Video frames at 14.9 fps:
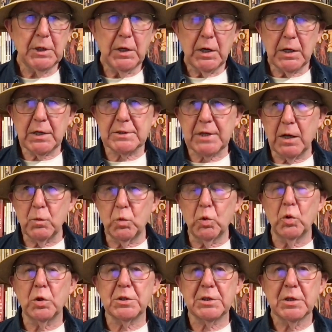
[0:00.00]
And as I
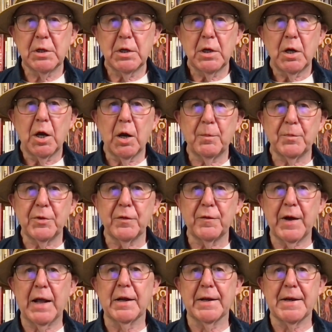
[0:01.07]
walked up the
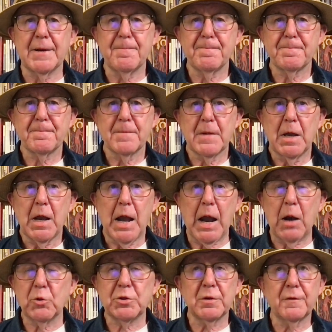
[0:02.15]
valley,
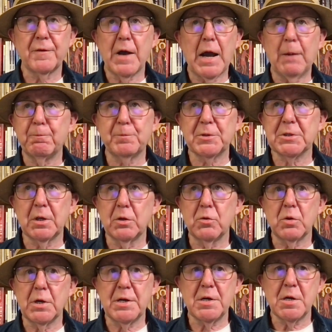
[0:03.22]
out of
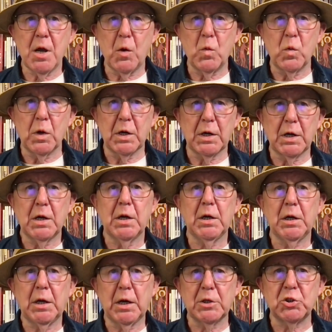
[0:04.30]
absolutely nowhere,
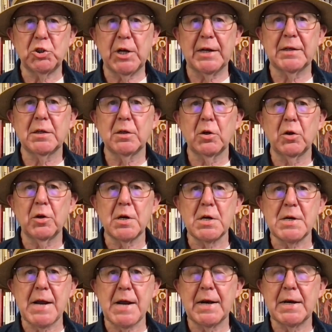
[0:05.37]
a gentle,
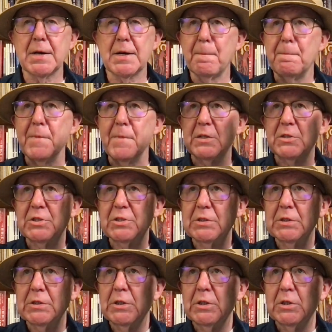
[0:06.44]
dank
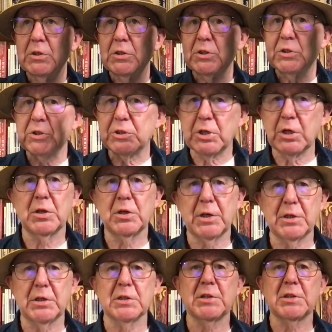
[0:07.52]
mist suddenly
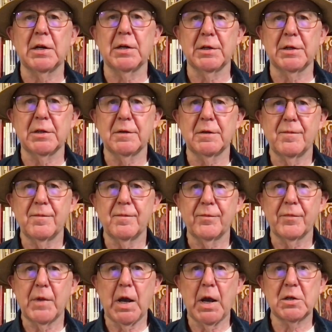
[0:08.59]
descended.
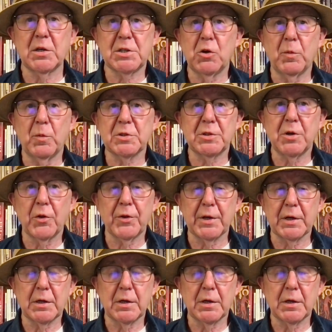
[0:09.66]
I could see almost nothing.